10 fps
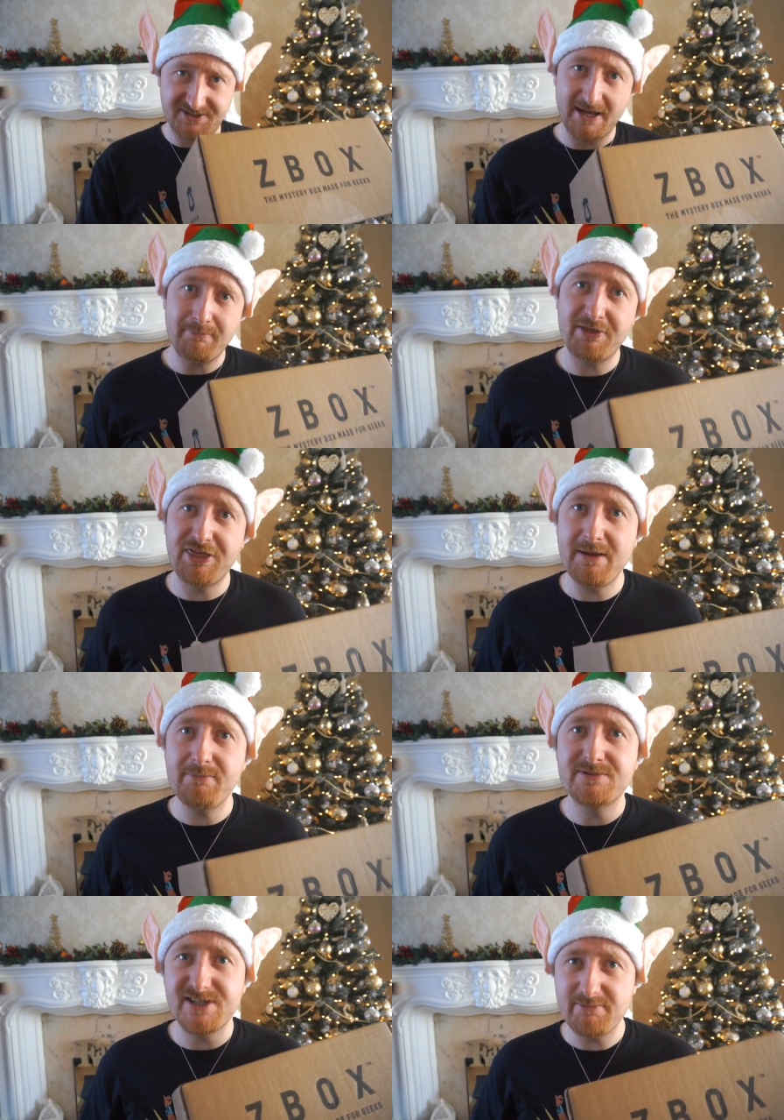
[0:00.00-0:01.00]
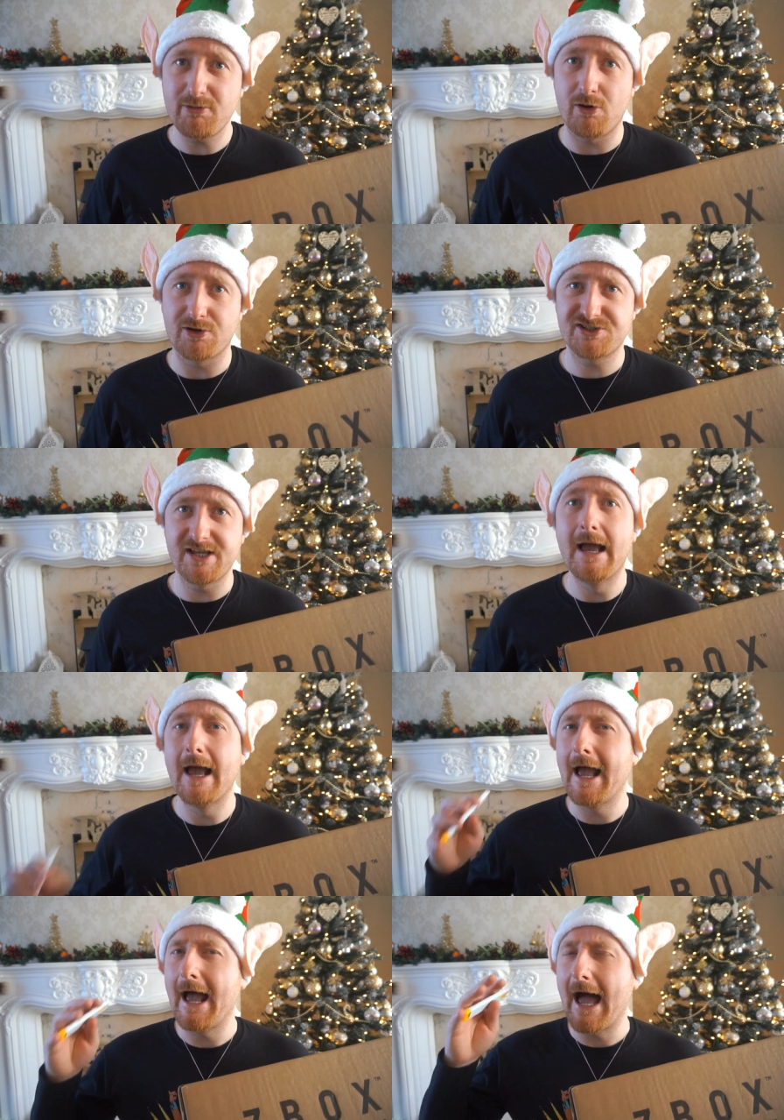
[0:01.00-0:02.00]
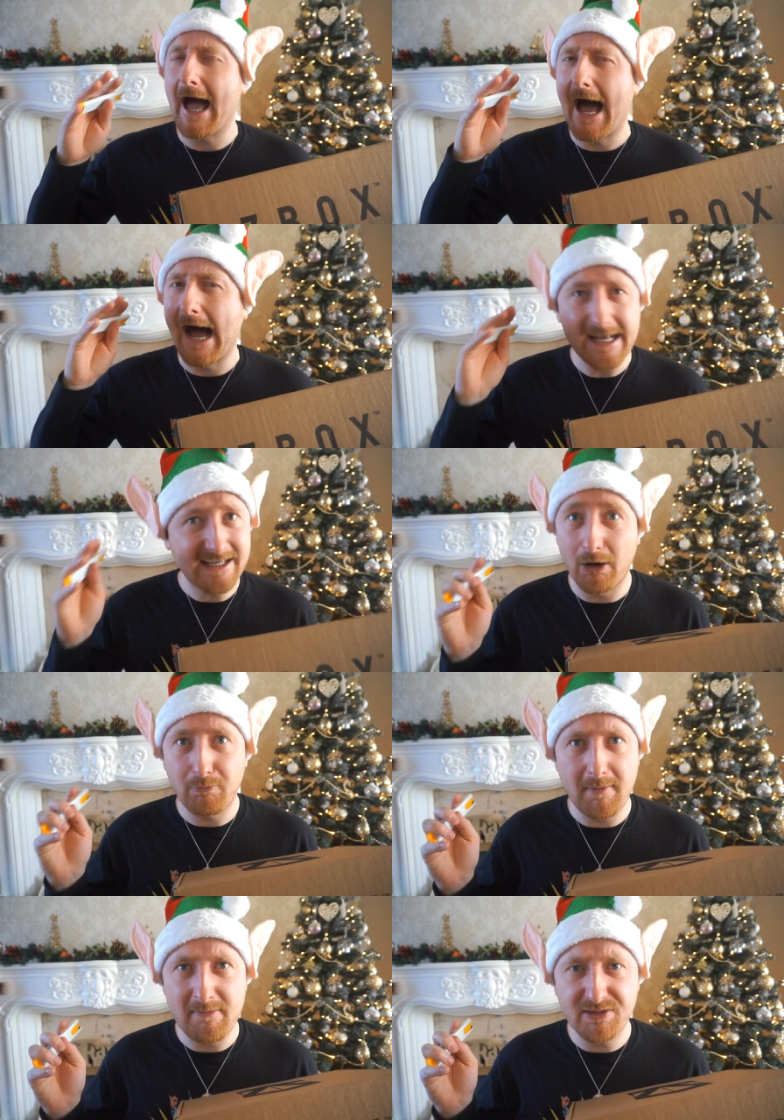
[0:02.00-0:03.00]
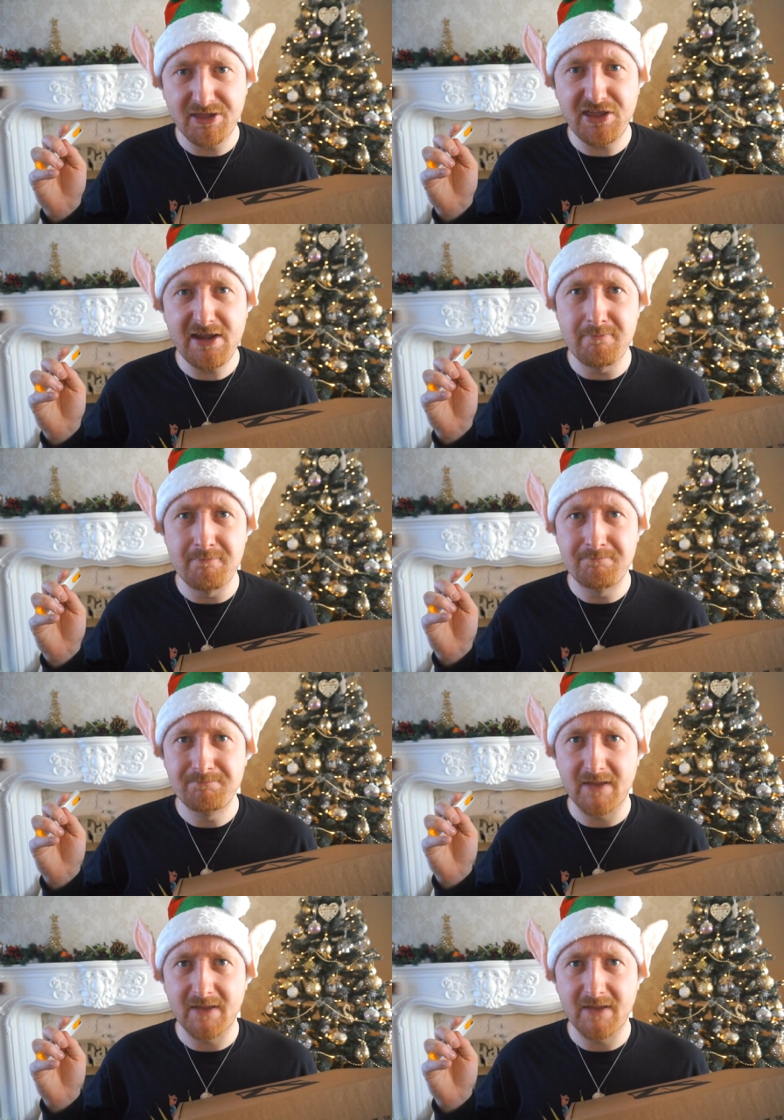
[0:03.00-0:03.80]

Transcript: December theme Zbox. I can't remember the theme.